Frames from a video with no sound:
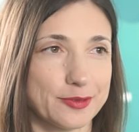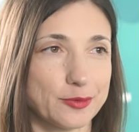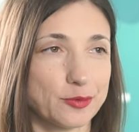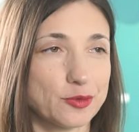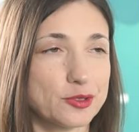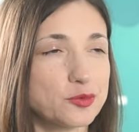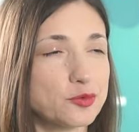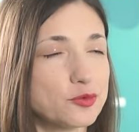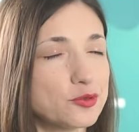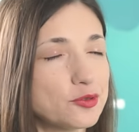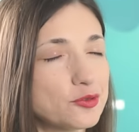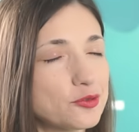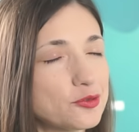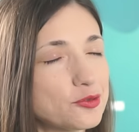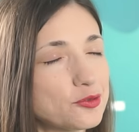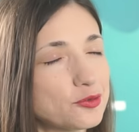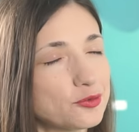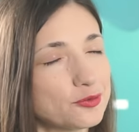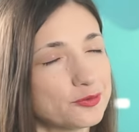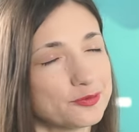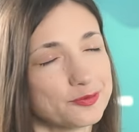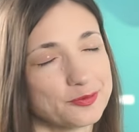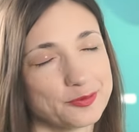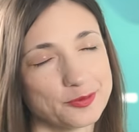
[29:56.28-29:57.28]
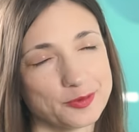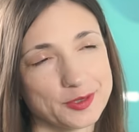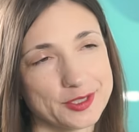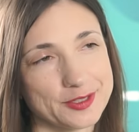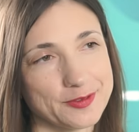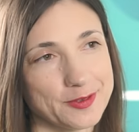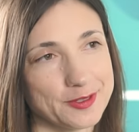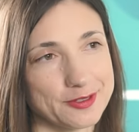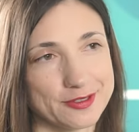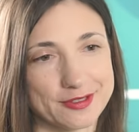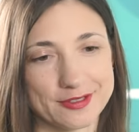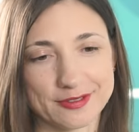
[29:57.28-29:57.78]
What mm-hmm. would you do with
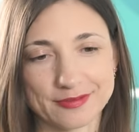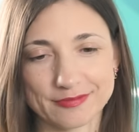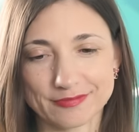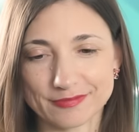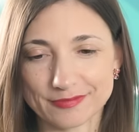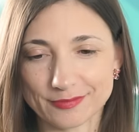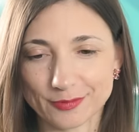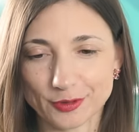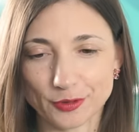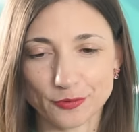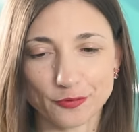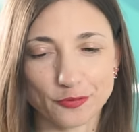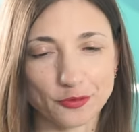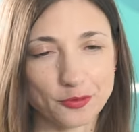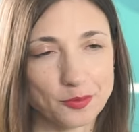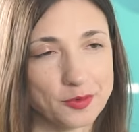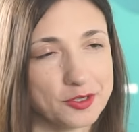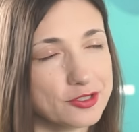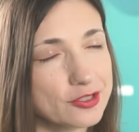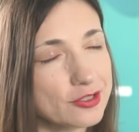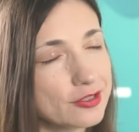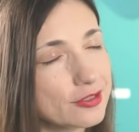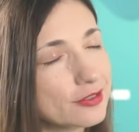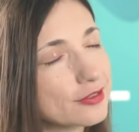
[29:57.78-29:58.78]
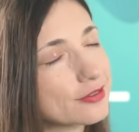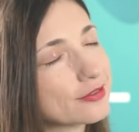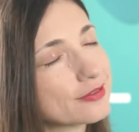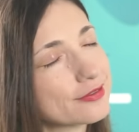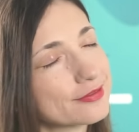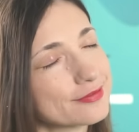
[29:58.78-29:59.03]
this information?